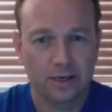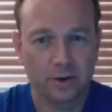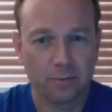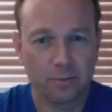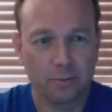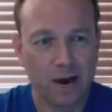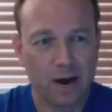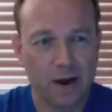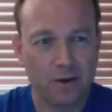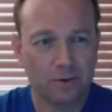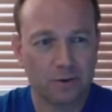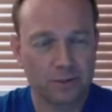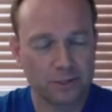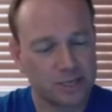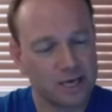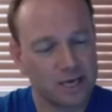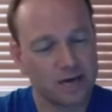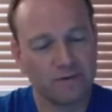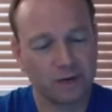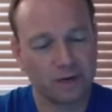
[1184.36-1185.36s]
You know, Bower
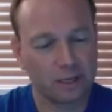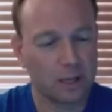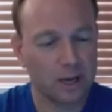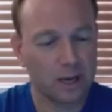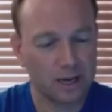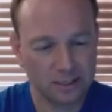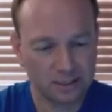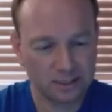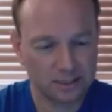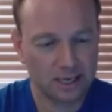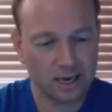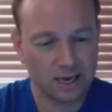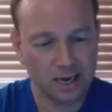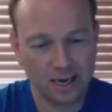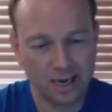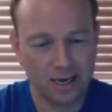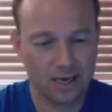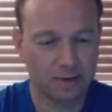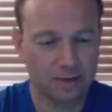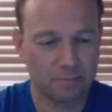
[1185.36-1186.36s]
is kind of a
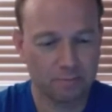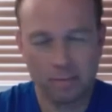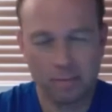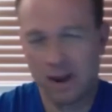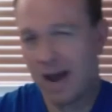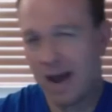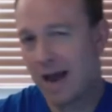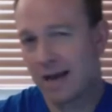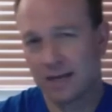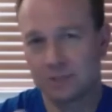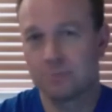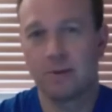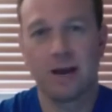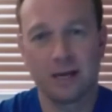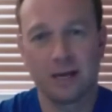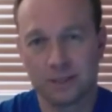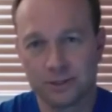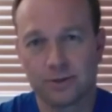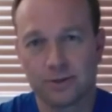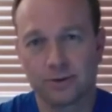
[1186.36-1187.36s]
client-side package
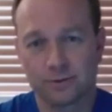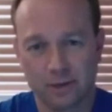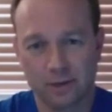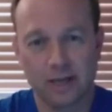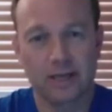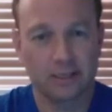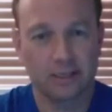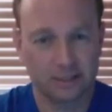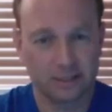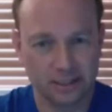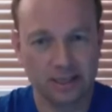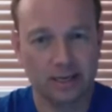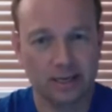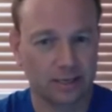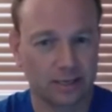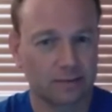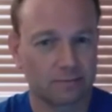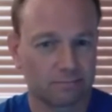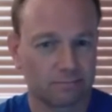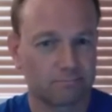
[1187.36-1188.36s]
manager, like you said,
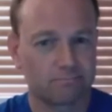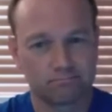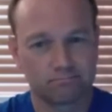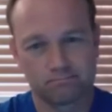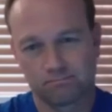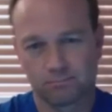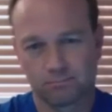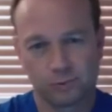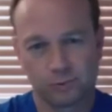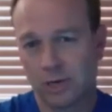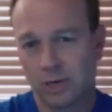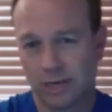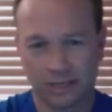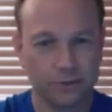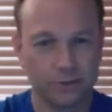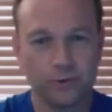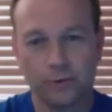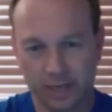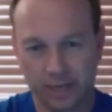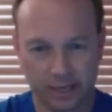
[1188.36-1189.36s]
like sort of
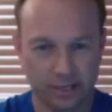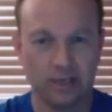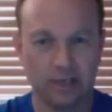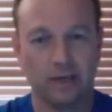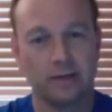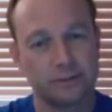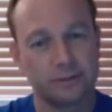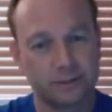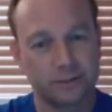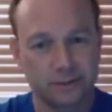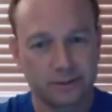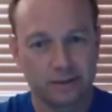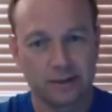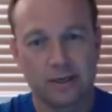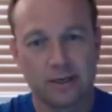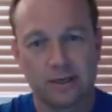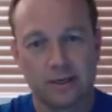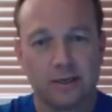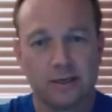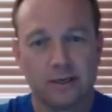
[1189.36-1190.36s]
like NuGet does.
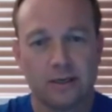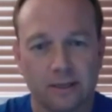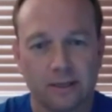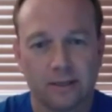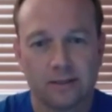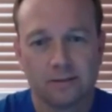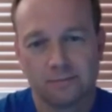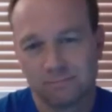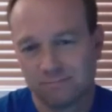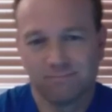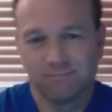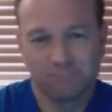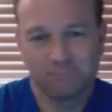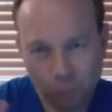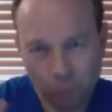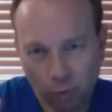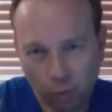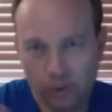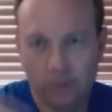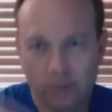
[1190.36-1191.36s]
Yeah.
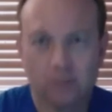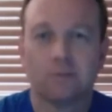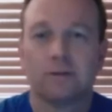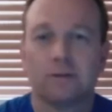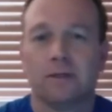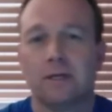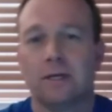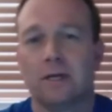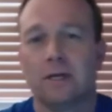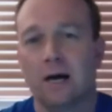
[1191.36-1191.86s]
Sort of.